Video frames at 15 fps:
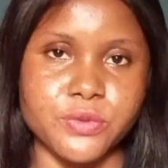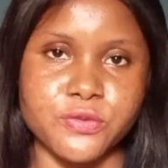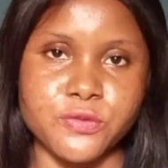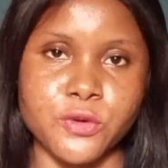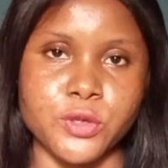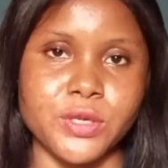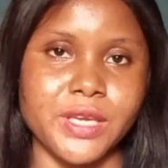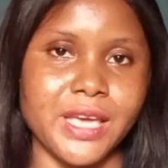
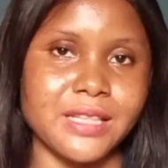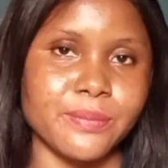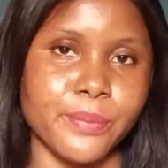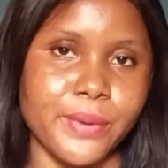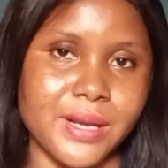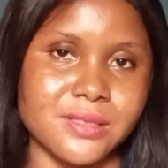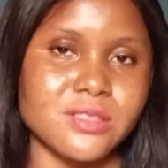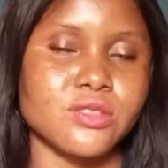before you
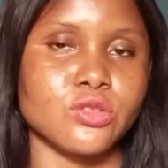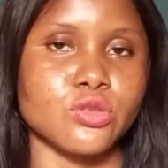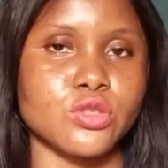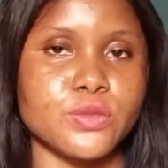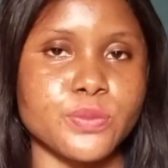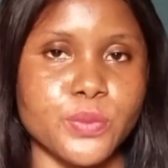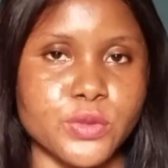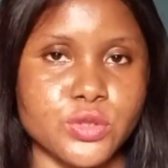get brands to
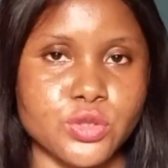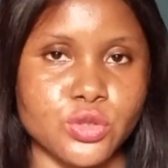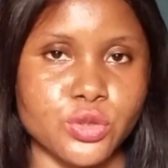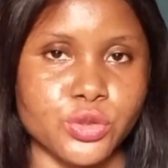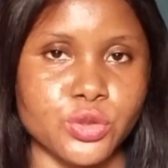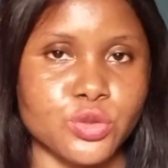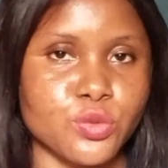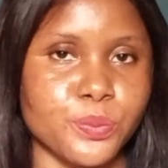
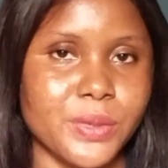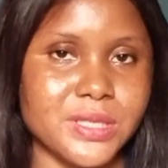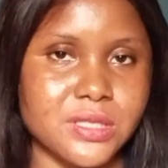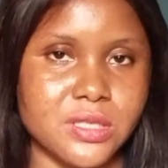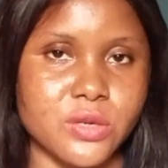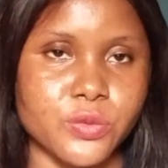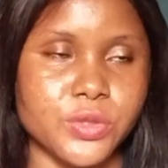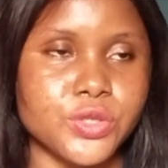sponsor you, to
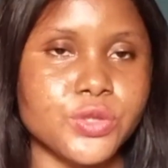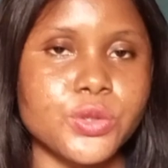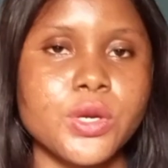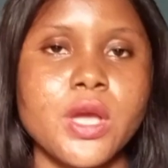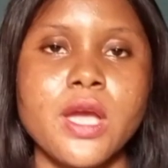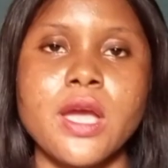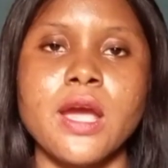partner with you.